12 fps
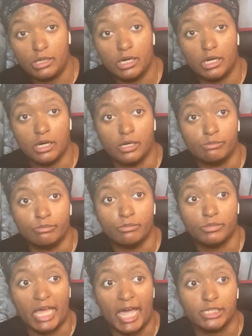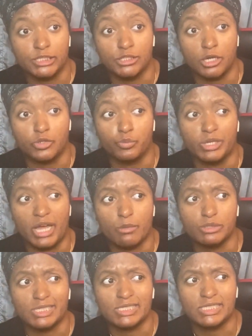That actually started when I
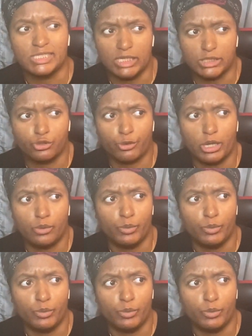was in sixth grade,